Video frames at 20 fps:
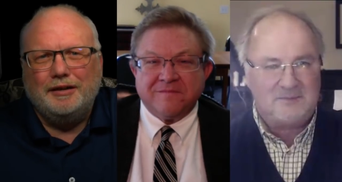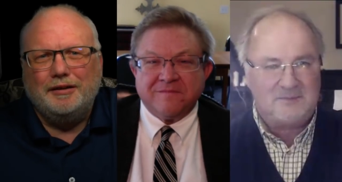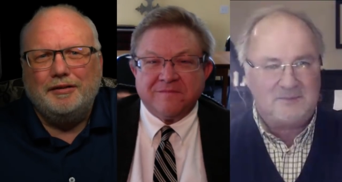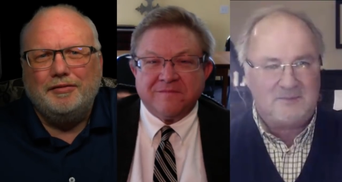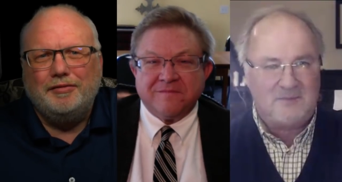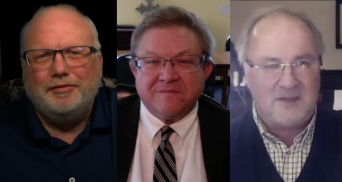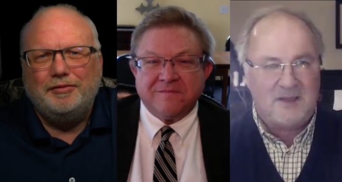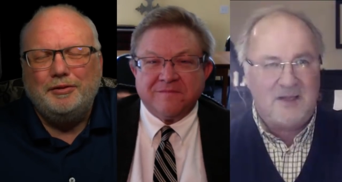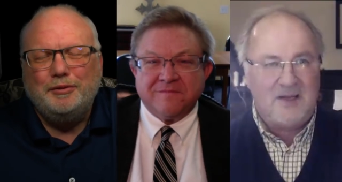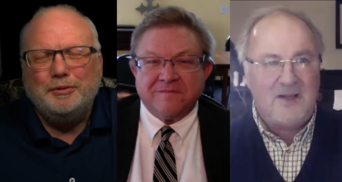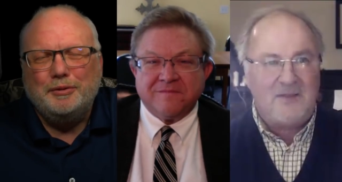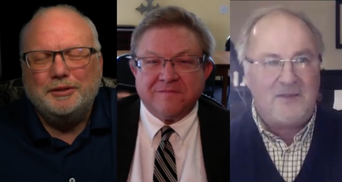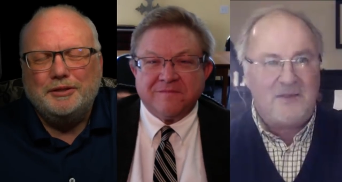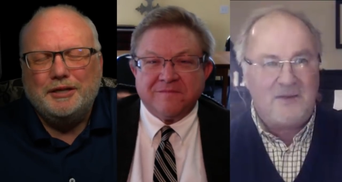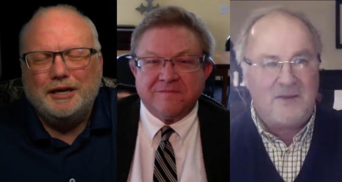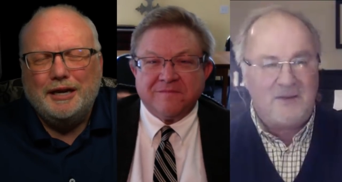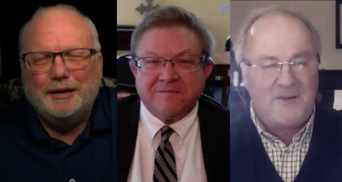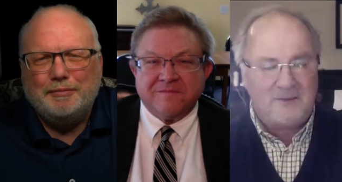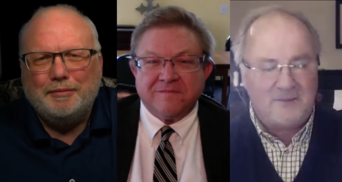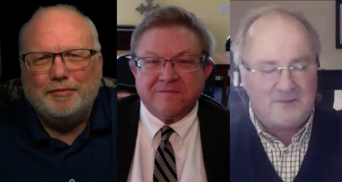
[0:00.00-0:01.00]
Speaker 1: through a
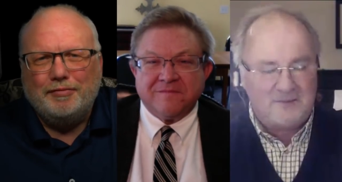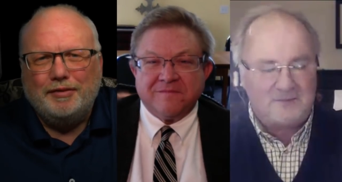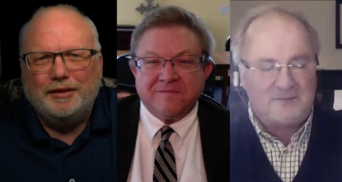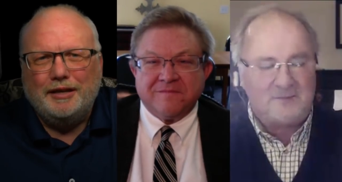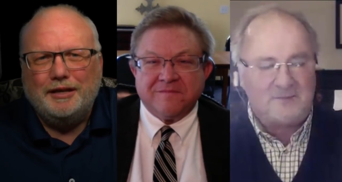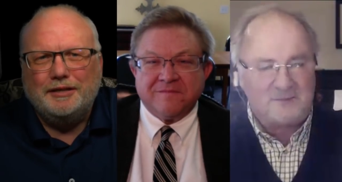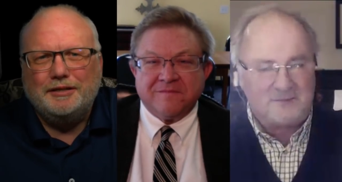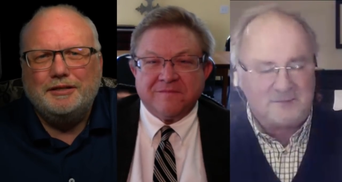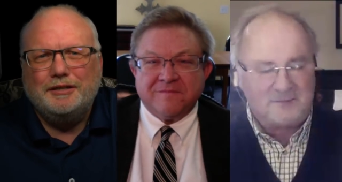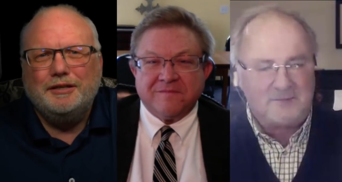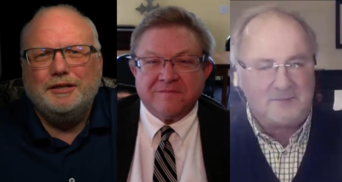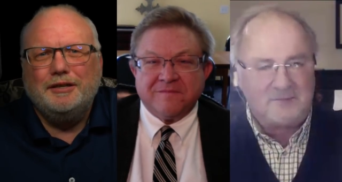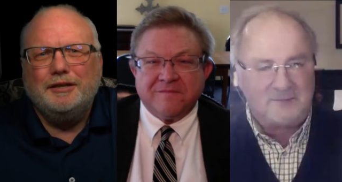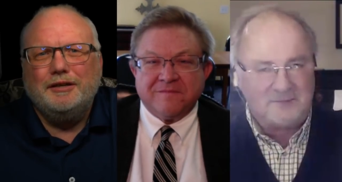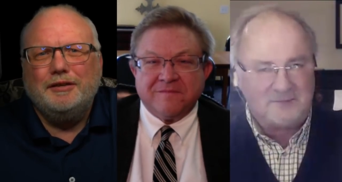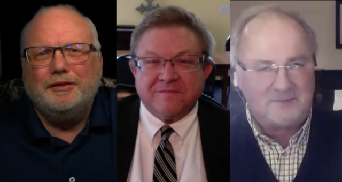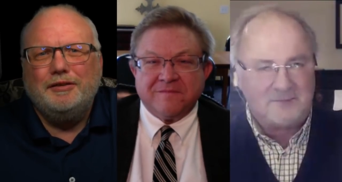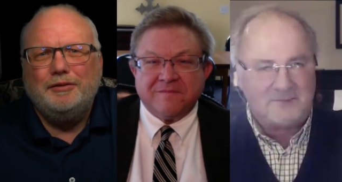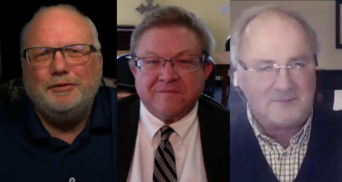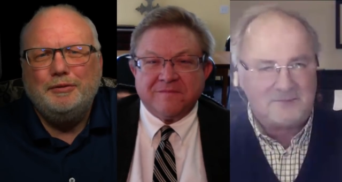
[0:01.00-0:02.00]
time of Lent,
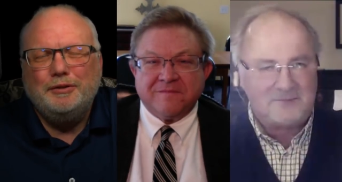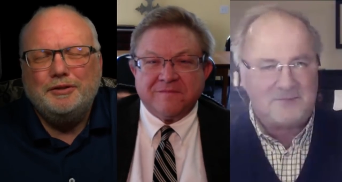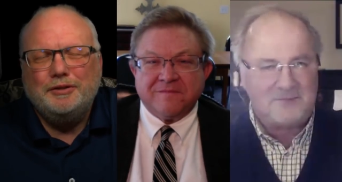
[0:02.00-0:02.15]
through